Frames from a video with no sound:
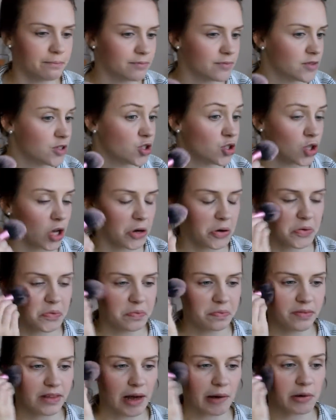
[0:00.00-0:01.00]
So
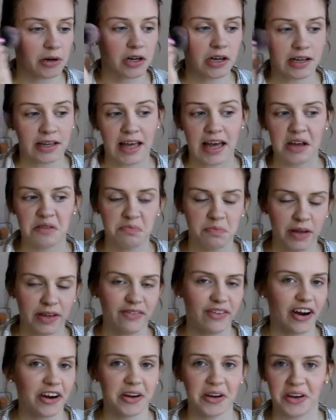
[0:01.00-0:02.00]
that would again be
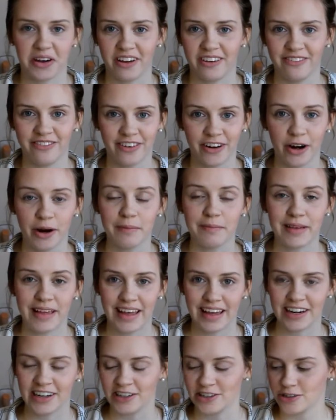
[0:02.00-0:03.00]
very good for
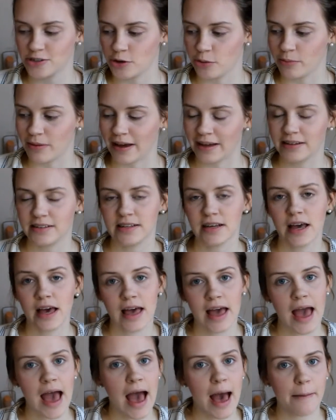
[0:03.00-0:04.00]
beginners who might
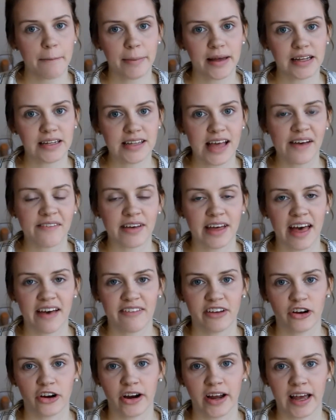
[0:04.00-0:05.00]
happen to have a
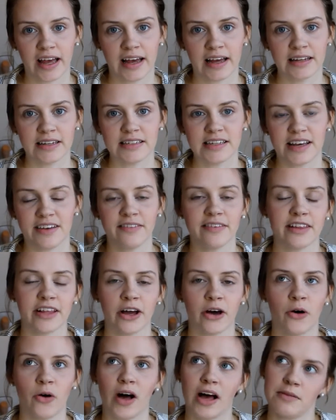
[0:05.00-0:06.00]
heavier hand, even
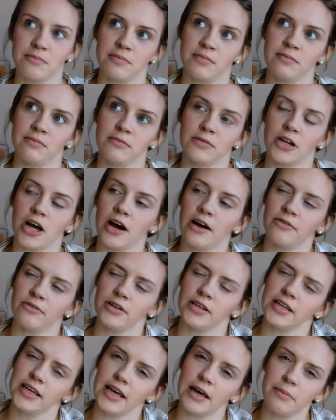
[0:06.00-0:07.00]
though I'm not
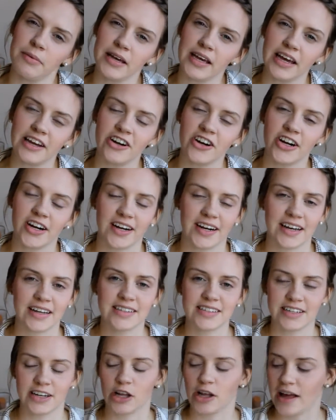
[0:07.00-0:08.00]
really a beginner and I
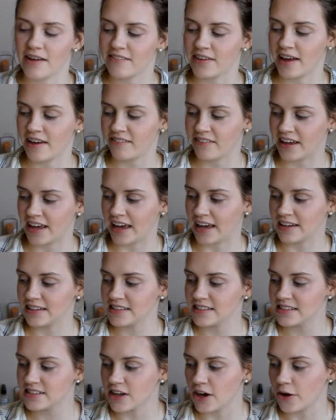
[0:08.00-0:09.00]
still have a heavy
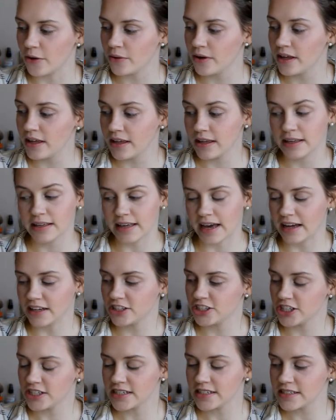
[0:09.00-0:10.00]
hand. So yeah,
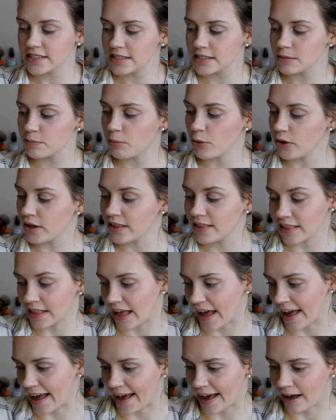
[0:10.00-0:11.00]
just pointing
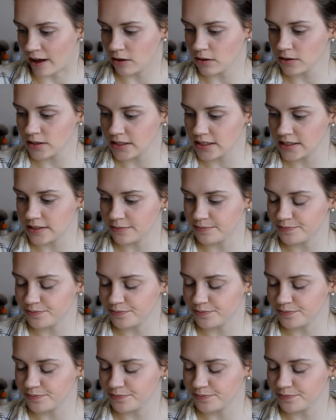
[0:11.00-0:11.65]
that out.